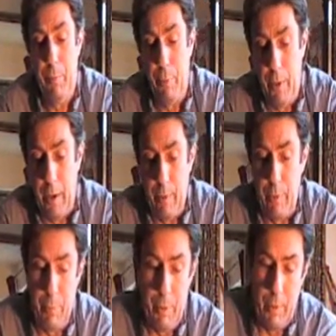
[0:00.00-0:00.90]
pour it
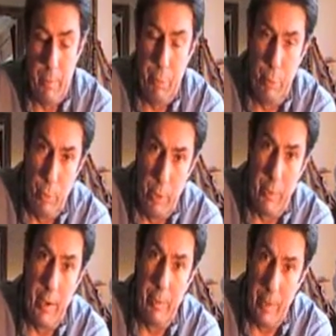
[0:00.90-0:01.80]
over a pot, pour
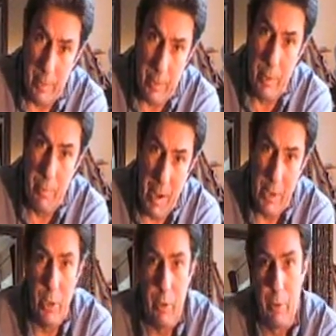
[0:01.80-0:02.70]
your ingredients through,
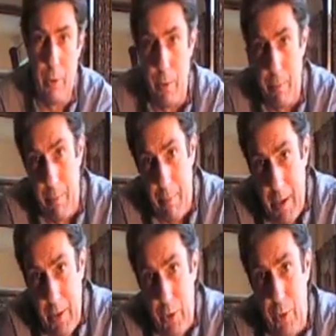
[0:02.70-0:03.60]
mash it through,
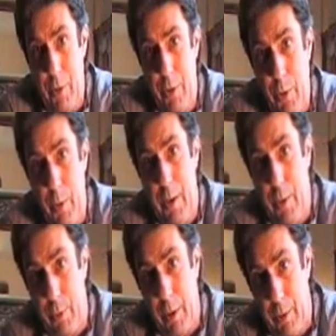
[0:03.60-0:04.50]
make sure you
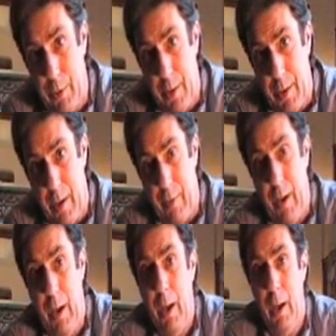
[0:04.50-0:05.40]
squeeze all the goodness out of it,